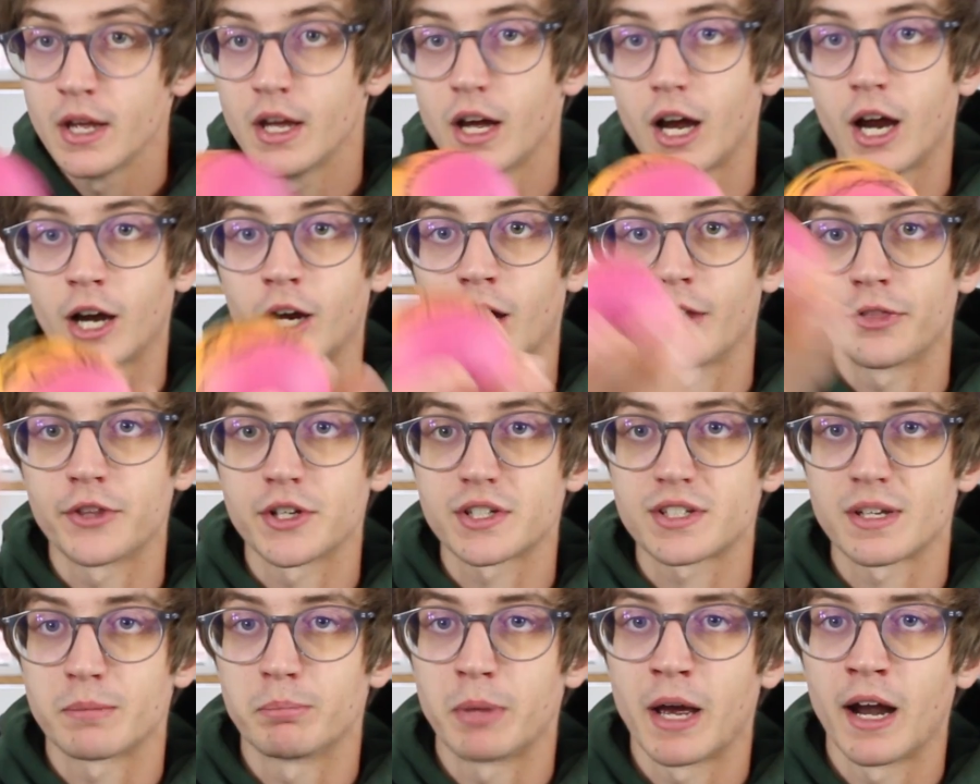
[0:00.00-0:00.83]
I got
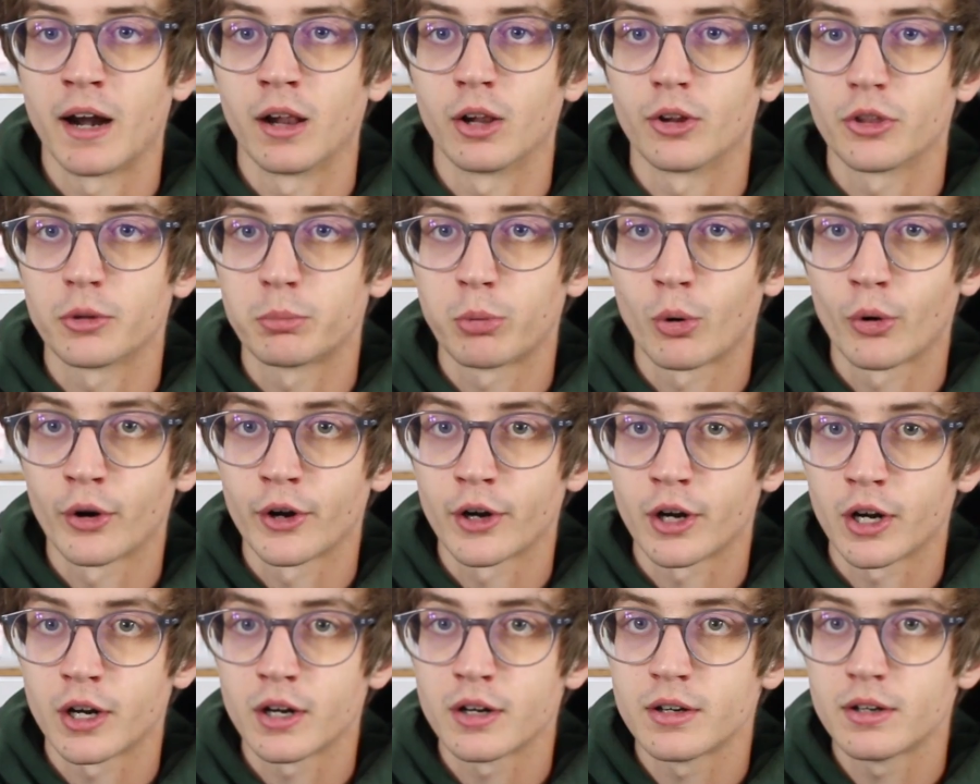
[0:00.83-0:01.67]
this at Battle at the
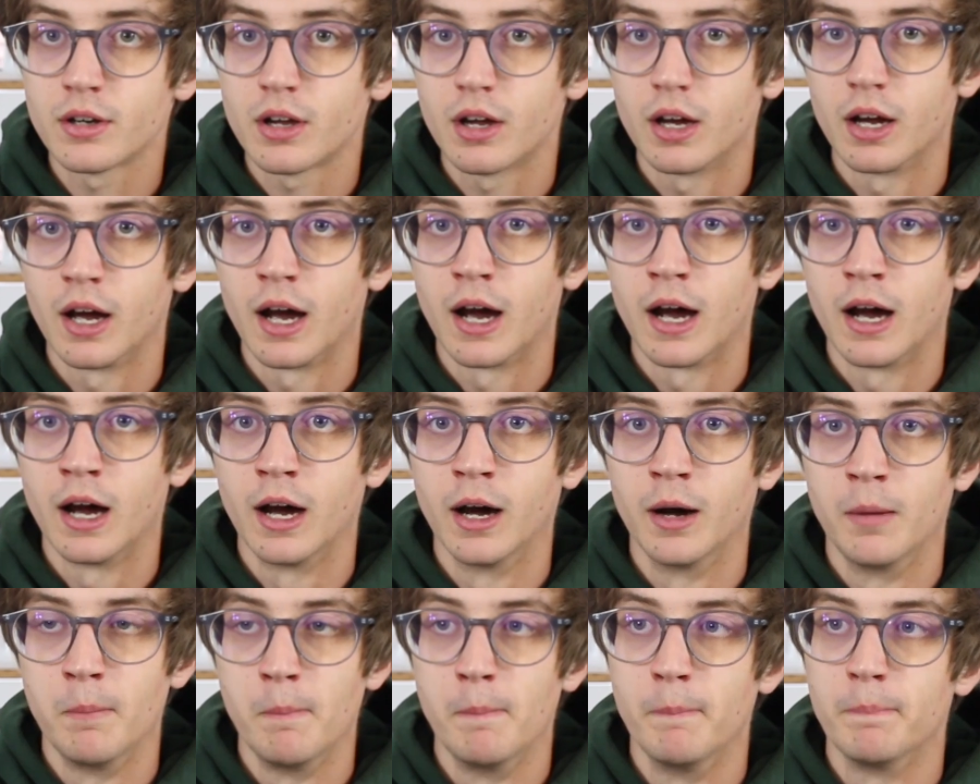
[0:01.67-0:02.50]
Border.
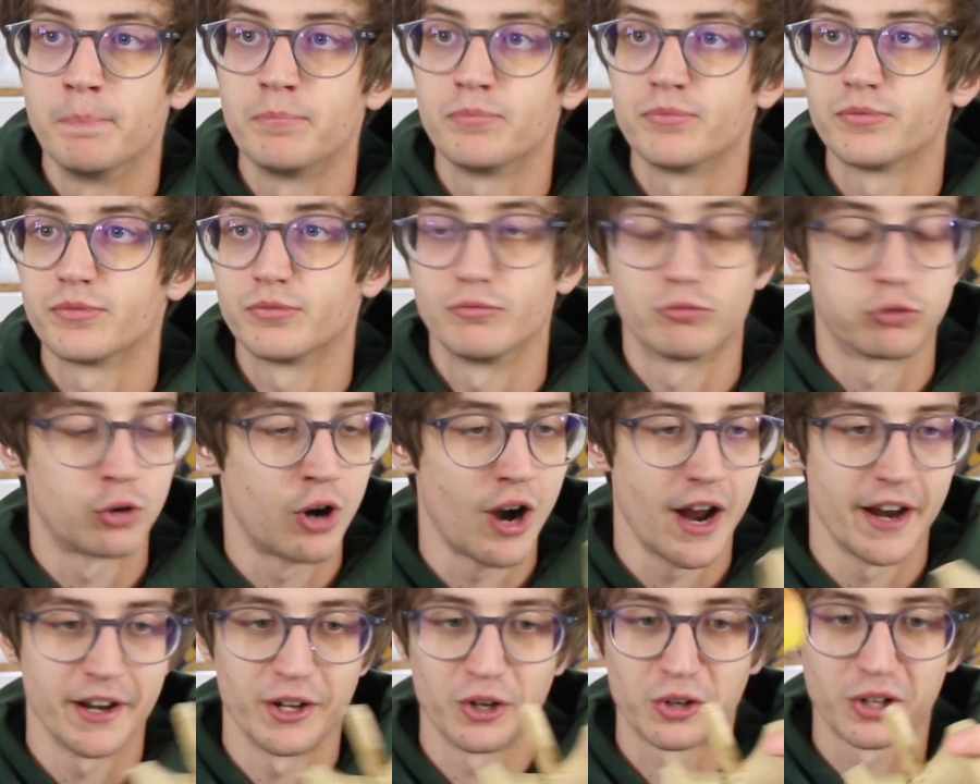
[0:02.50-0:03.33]

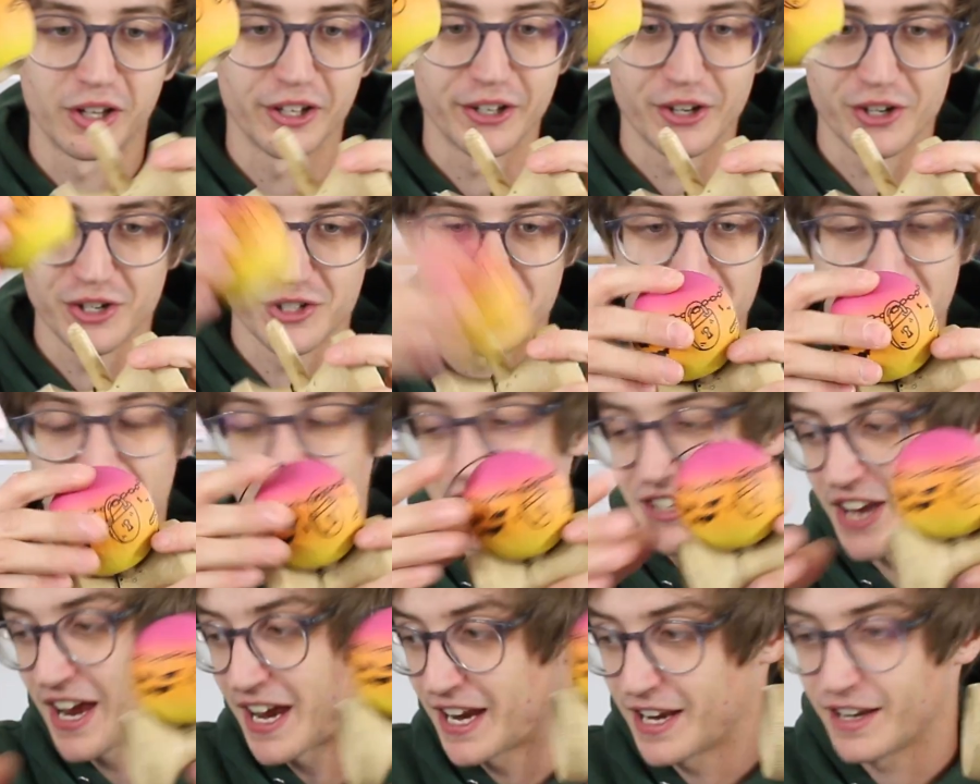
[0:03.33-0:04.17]
Rhino Clear is
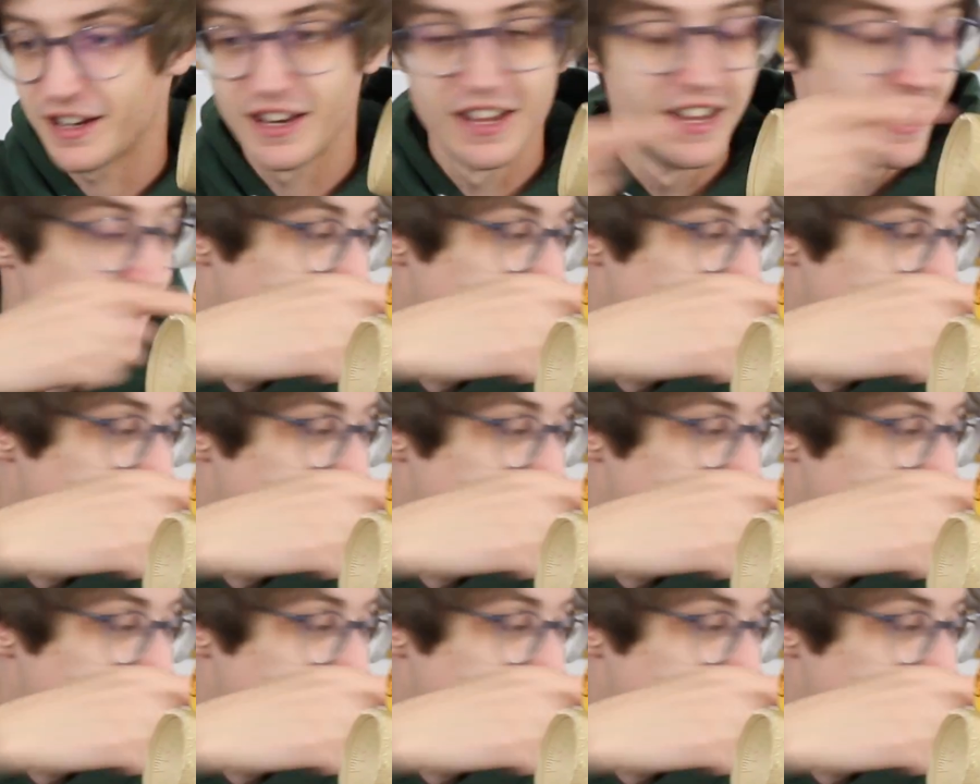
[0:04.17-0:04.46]
insane.